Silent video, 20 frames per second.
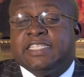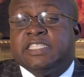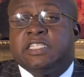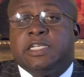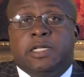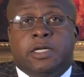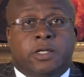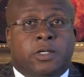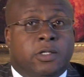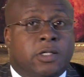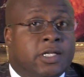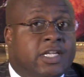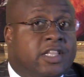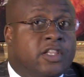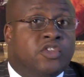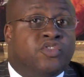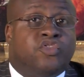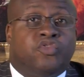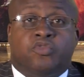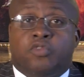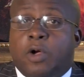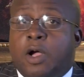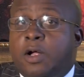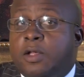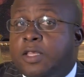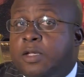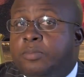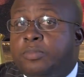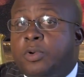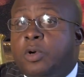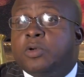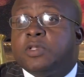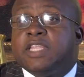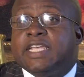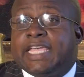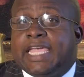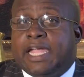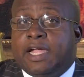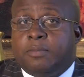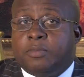is literally the straw that broke
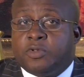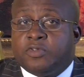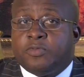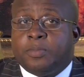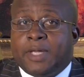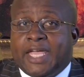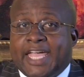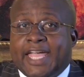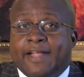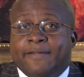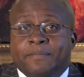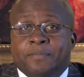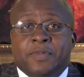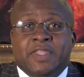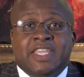the camel's back,